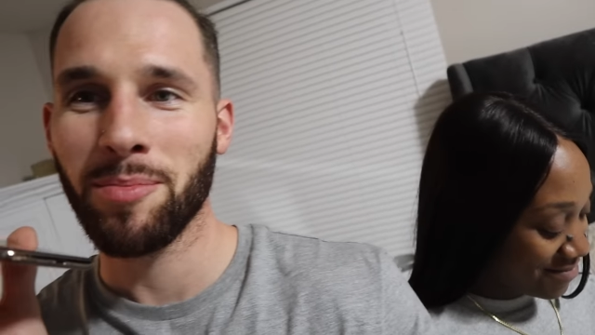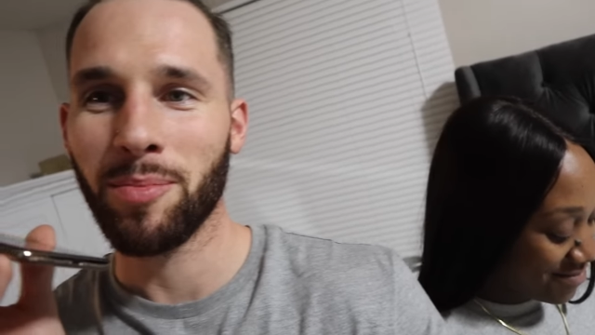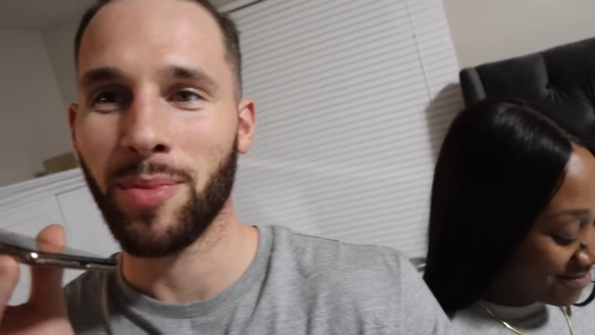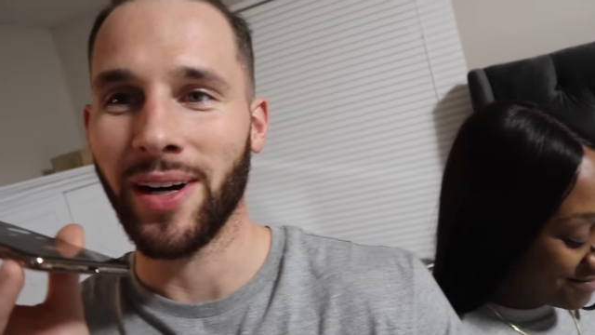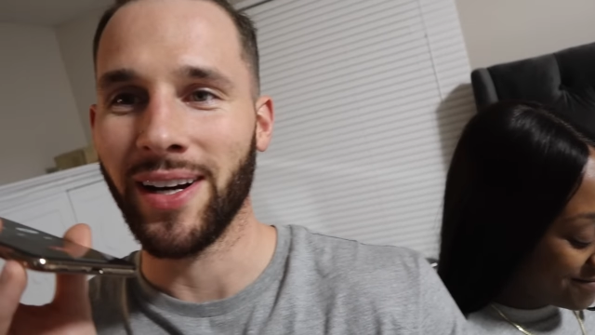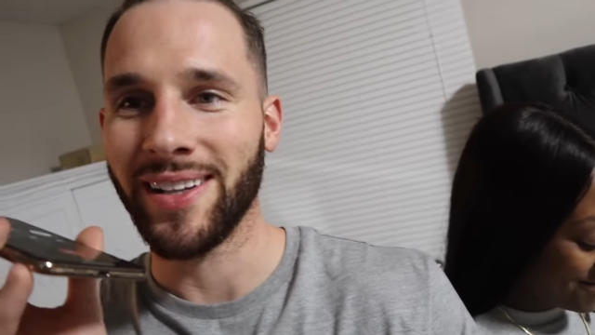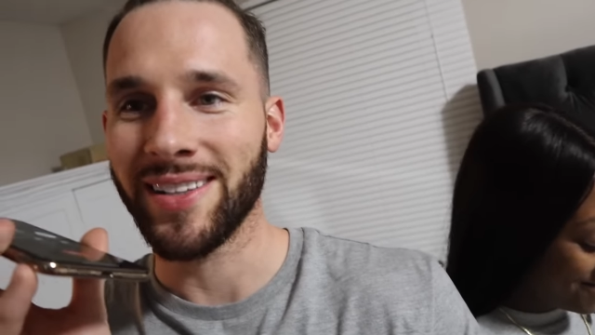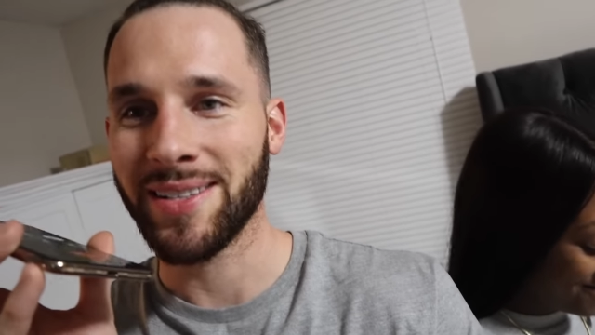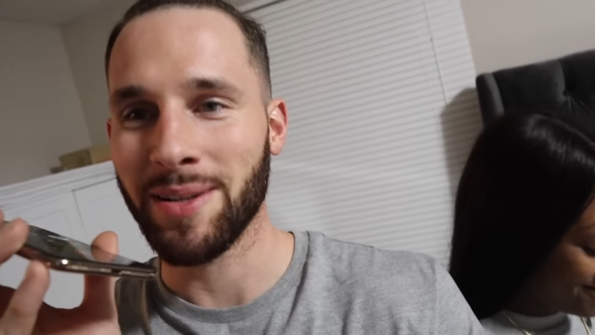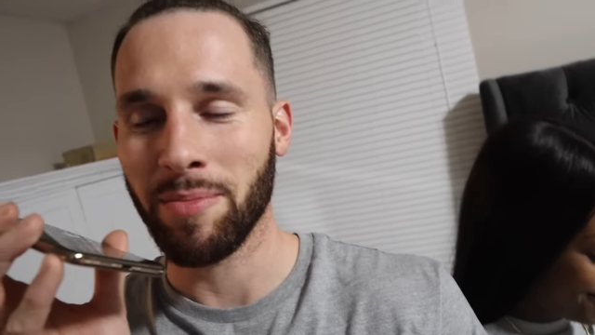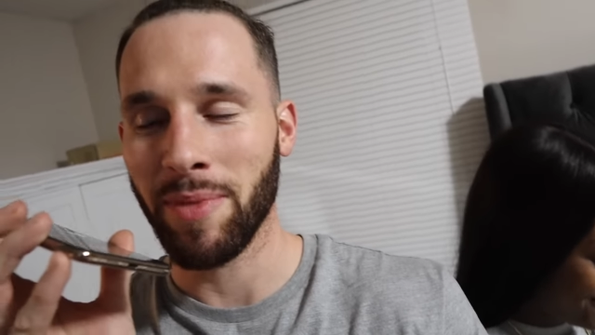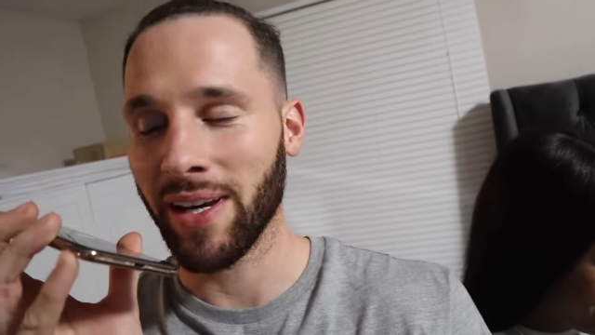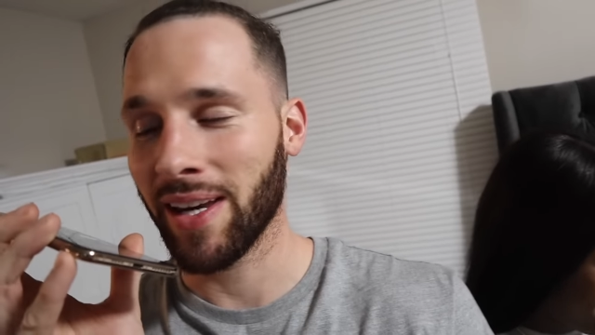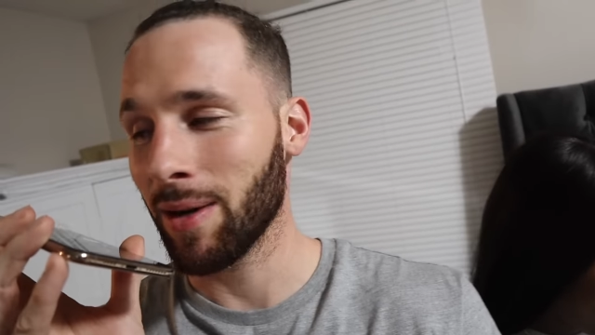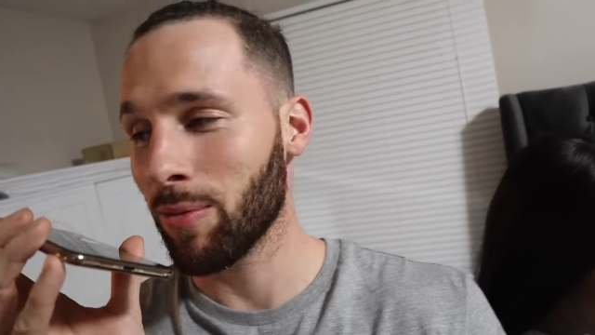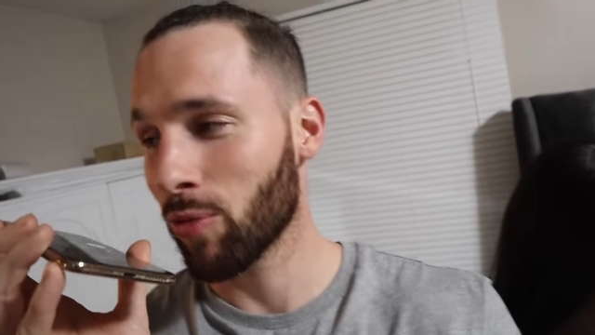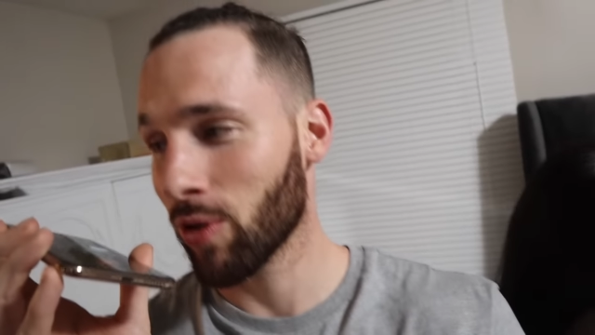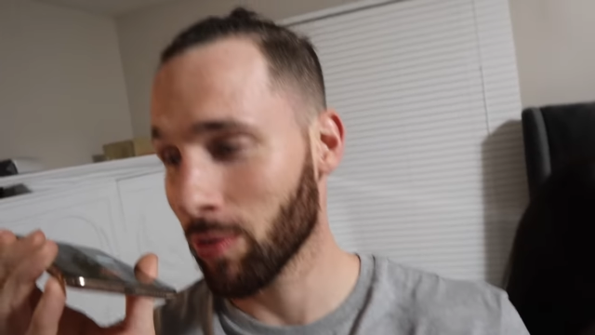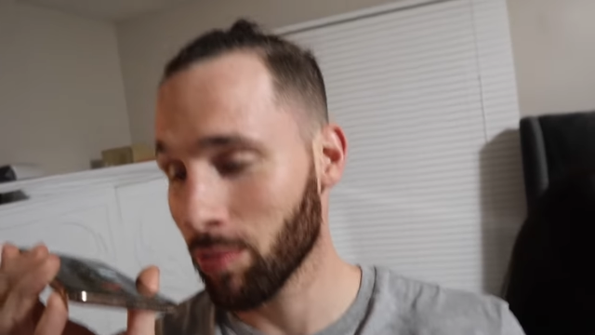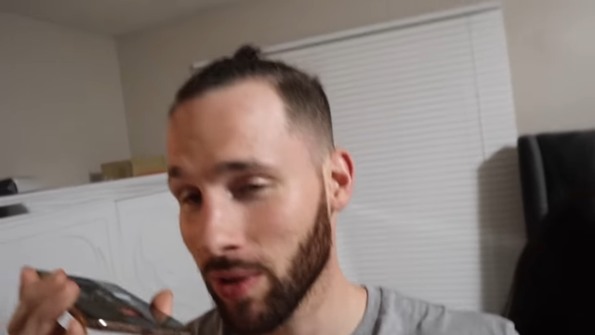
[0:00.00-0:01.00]
But to make it
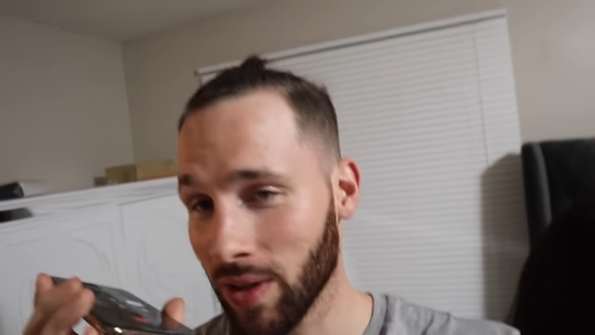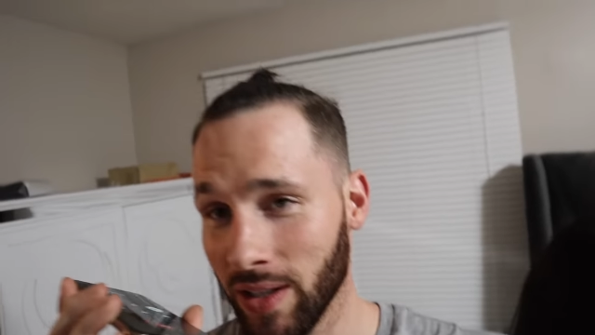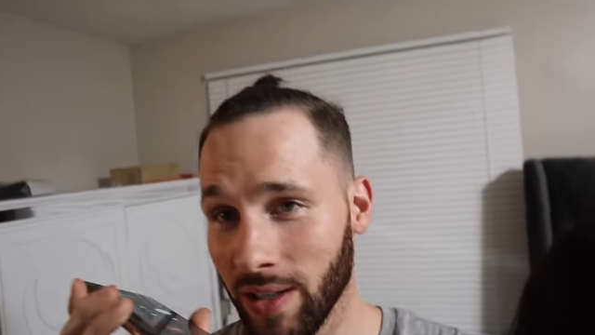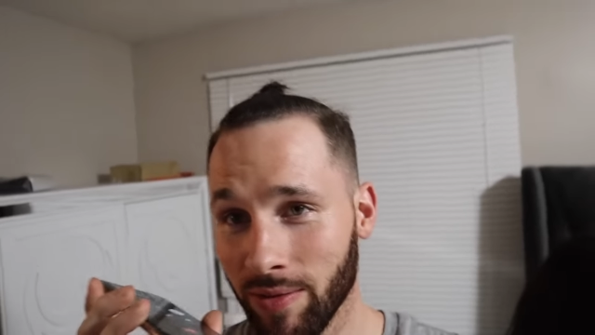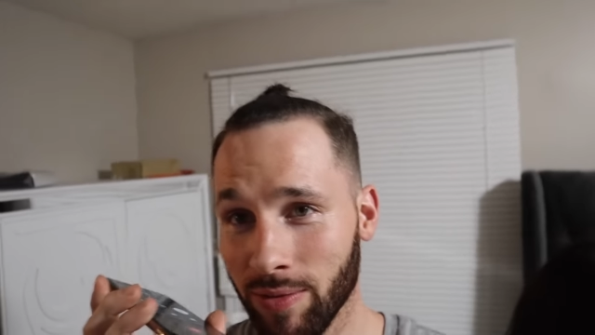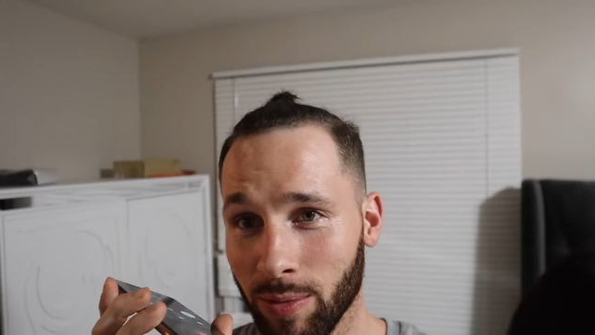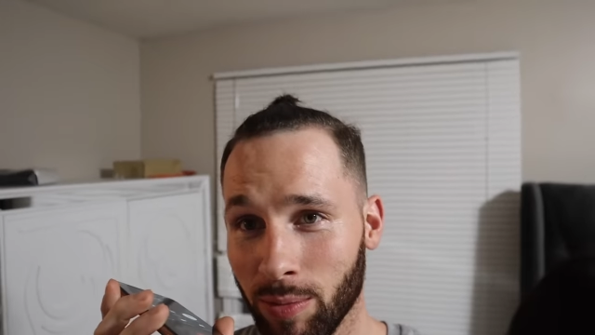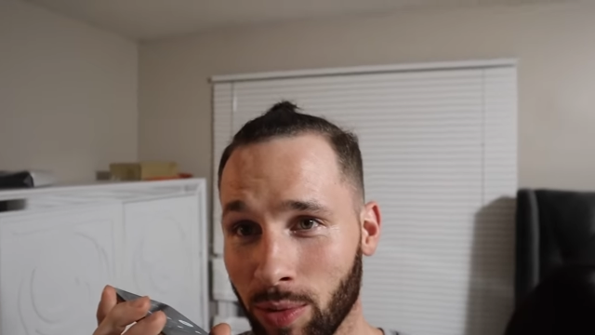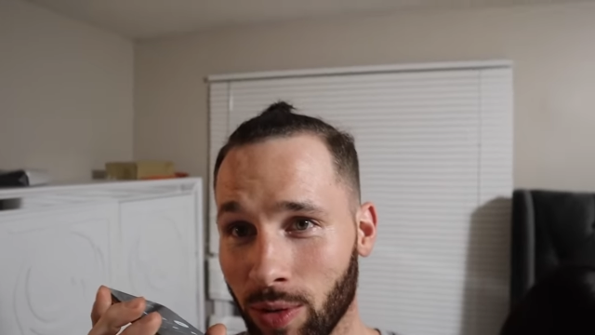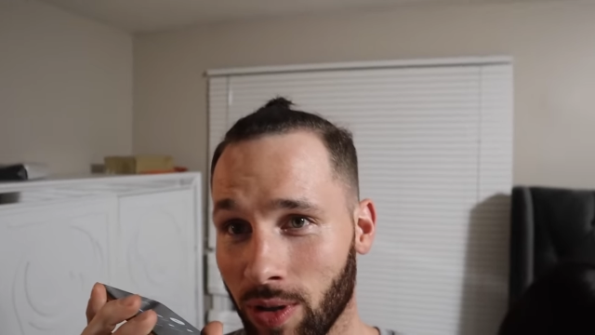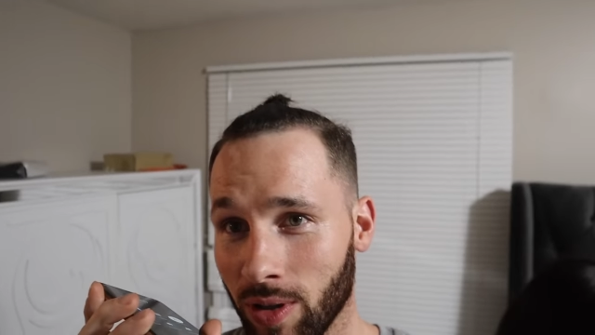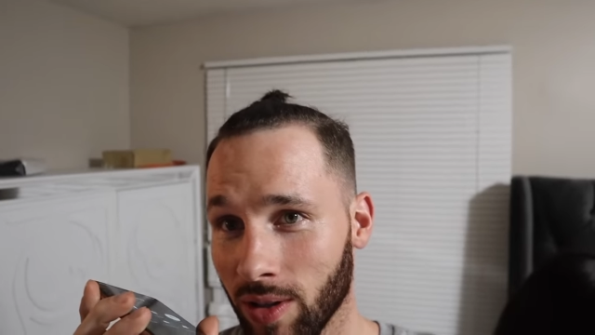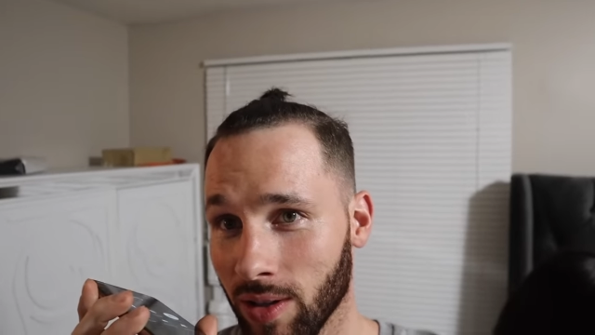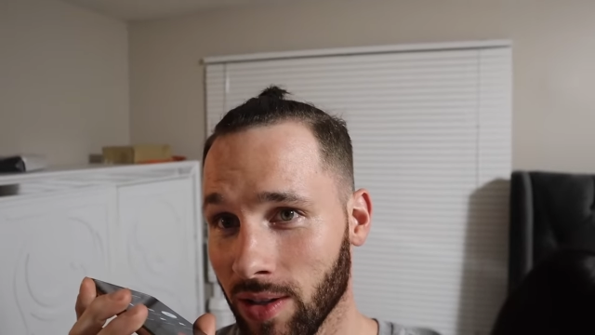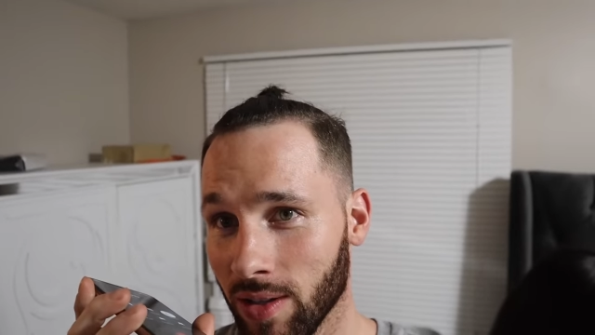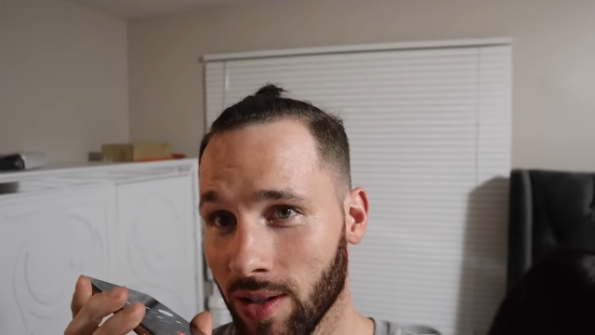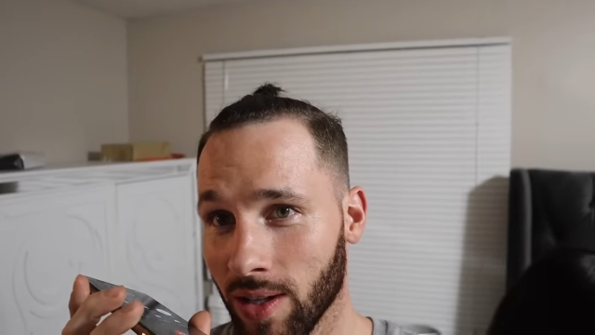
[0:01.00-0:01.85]
more believable,